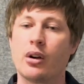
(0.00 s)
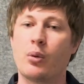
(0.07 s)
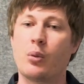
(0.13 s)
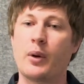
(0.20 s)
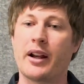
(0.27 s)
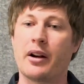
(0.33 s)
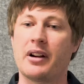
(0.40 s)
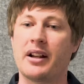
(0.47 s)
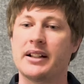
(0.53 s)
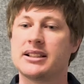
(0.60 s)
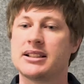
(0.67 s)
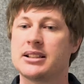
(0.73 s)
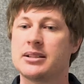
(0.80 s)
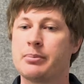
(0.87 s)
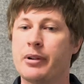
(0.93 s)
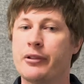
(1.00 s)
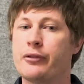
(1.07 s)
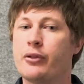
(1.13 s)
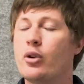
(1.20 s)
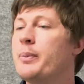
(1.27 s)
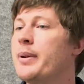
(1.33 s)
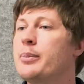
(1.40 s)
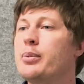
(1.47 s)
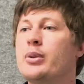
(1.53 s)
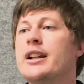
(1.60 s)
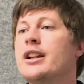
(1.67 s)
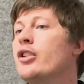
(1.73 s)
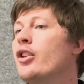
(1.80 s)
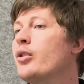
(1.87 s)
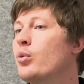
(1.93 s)
Whereas before, people
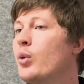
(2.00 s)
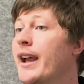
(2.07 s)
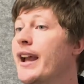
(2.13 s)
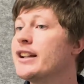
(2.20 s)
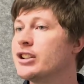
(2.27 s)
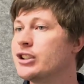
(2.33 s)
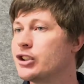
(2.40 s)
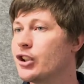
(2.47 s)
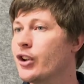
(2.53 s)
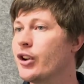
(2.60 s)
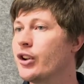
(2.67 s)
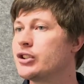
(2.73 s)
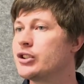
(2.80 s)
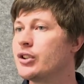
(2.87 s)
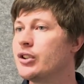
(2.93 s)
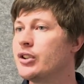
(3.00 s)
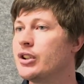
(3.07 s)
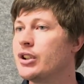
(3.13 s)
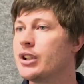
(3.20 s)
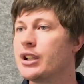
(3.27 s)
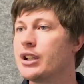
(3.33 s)
didn't know where to turn to.